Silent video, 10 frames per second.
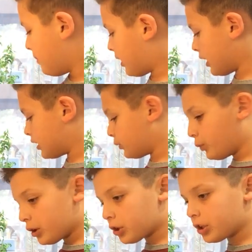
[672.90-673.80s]
Because
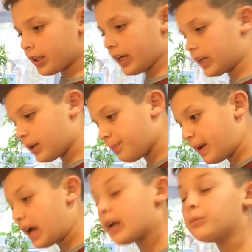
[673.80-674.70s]
we're cooking in a
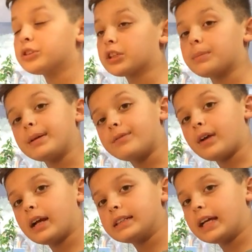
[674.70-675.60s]
pan, which can be very